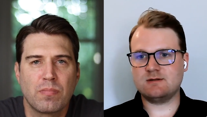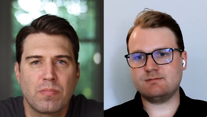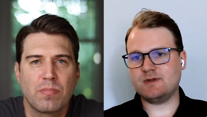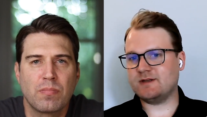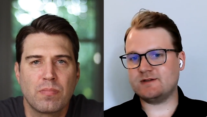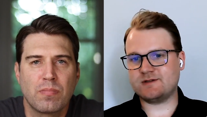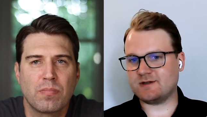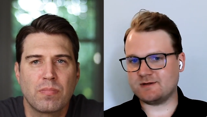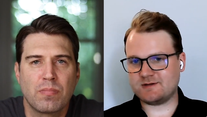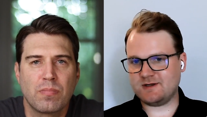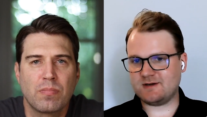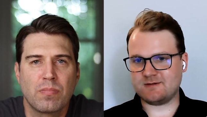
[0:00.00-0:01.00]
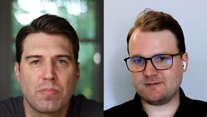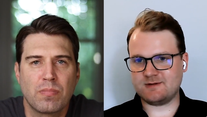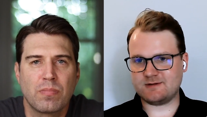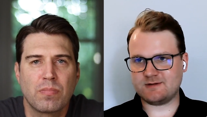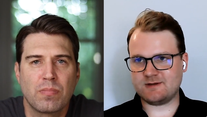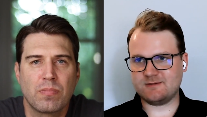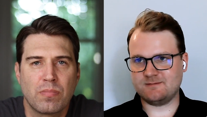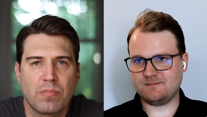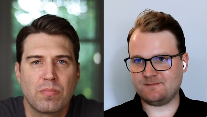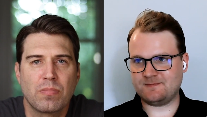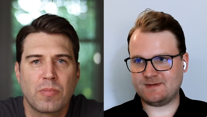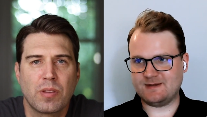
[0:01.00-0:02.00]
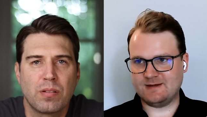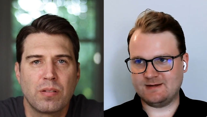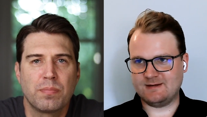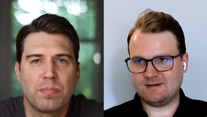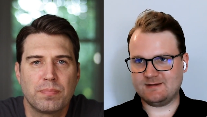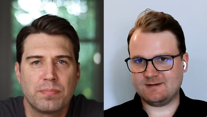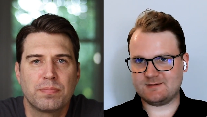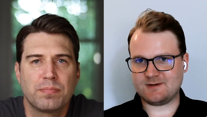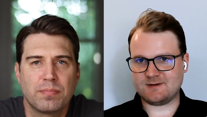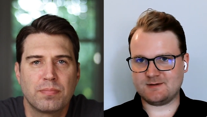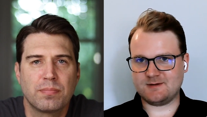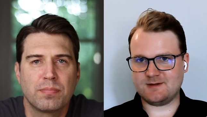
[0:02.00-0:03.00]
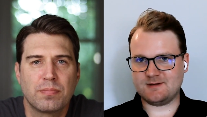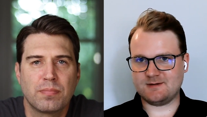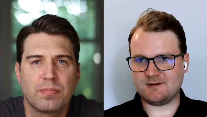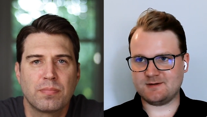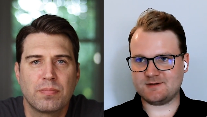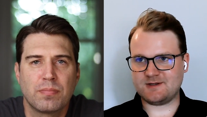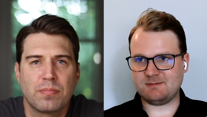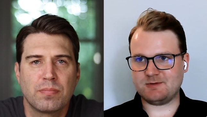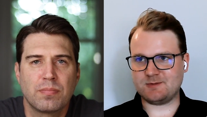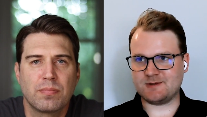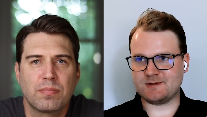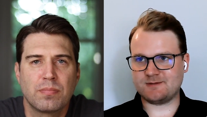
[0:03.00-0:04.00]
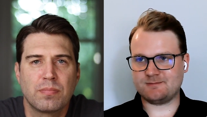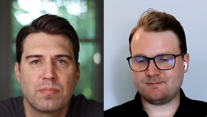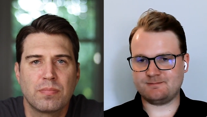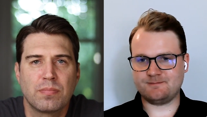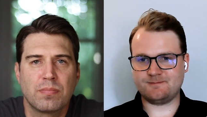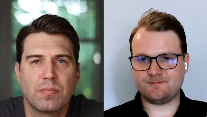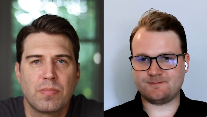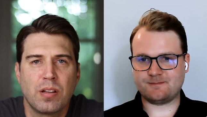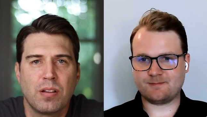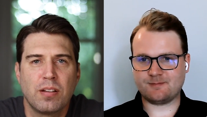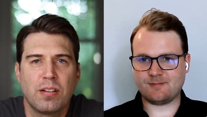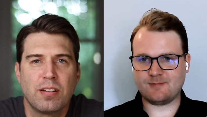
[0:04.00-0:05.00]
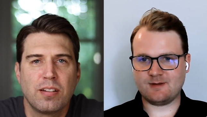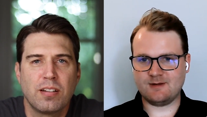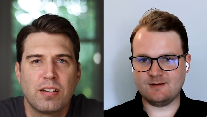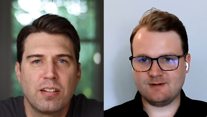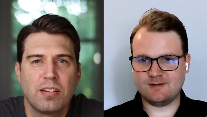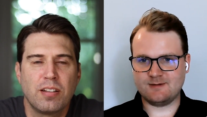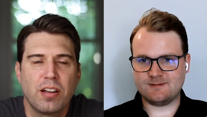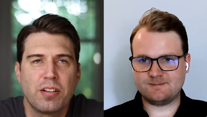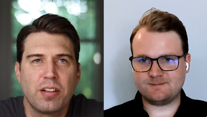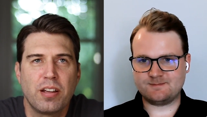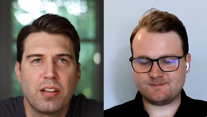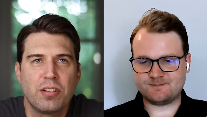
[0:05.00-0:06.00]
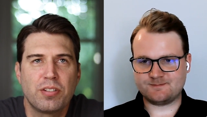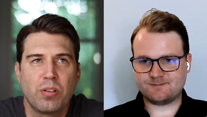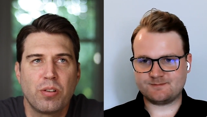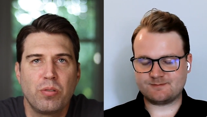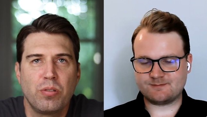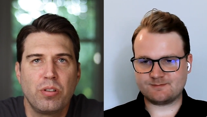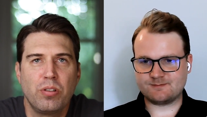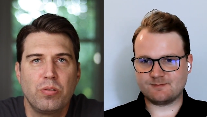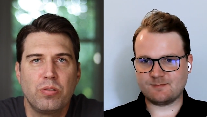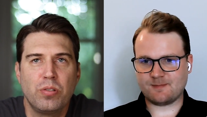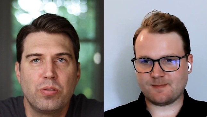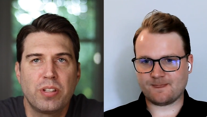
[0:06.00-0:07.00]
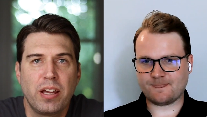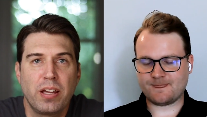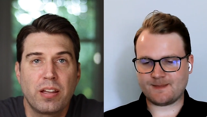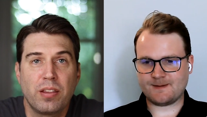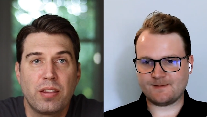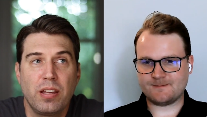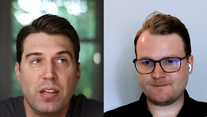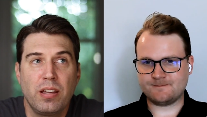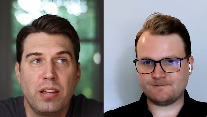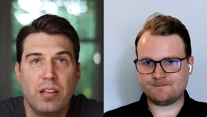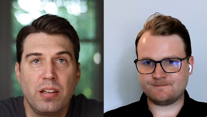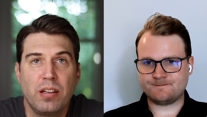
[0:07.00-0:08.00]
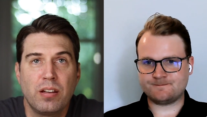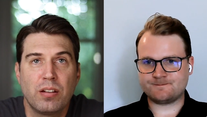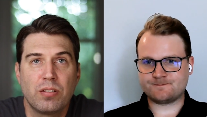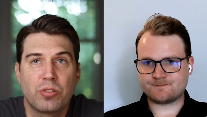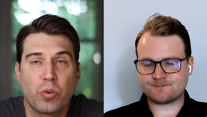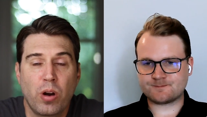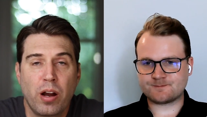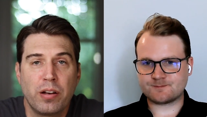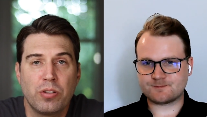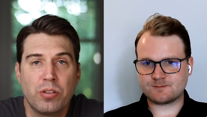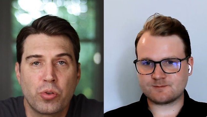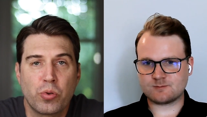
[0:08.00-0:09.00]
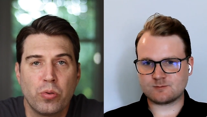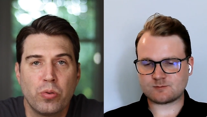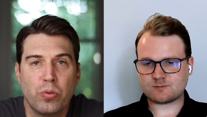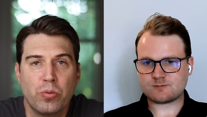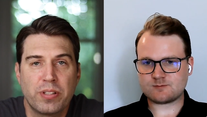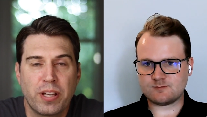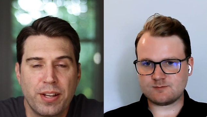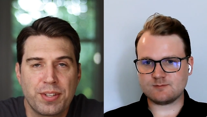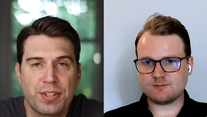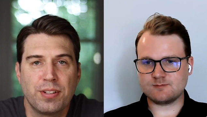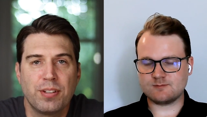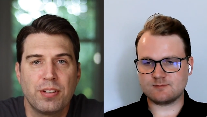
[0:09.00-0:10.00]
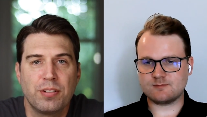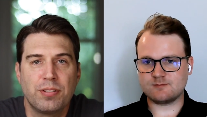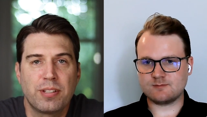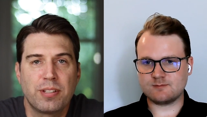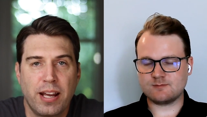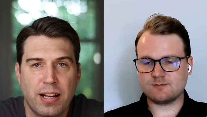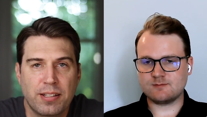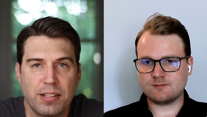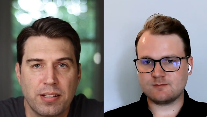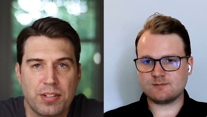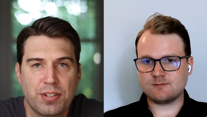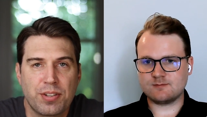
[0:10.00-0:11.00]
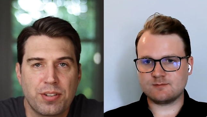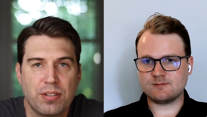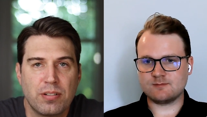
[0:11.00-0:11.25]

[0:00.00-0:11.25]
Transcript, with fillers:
Speaker 1: millions of dollars a year. It's, uh, yep. it's all, uh, all the same to us.
Speaker 2: Yeah. It, so you, you take the tried and true tested tactics